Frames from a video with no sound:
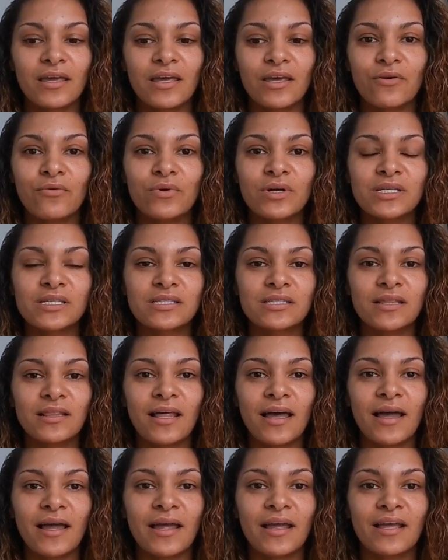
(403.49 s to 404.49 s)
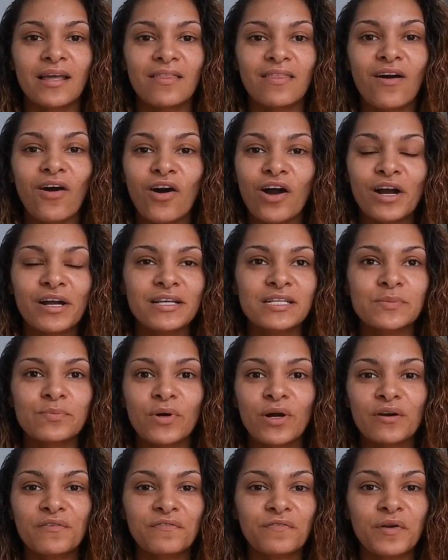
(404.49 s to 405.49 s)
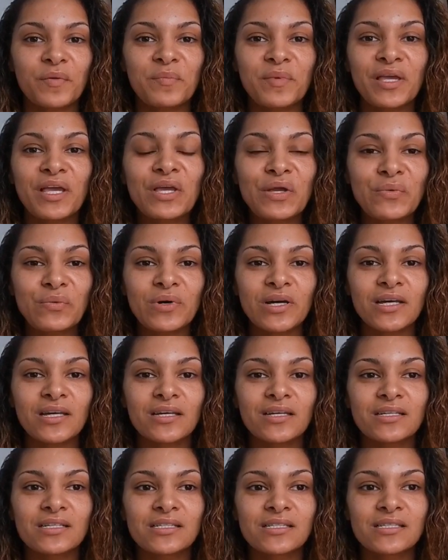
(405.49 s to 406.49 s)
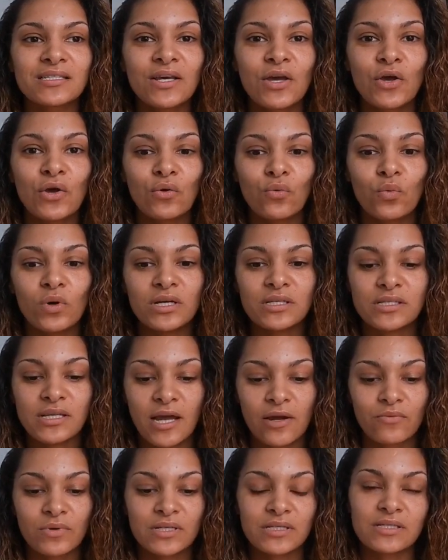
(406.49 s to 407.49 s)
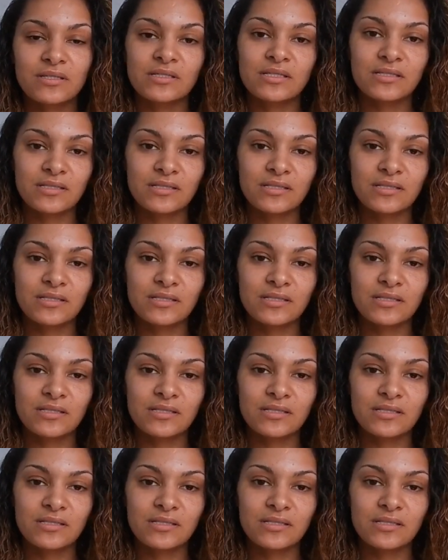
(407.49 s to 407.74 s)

it was like, the hardest part for me was once I would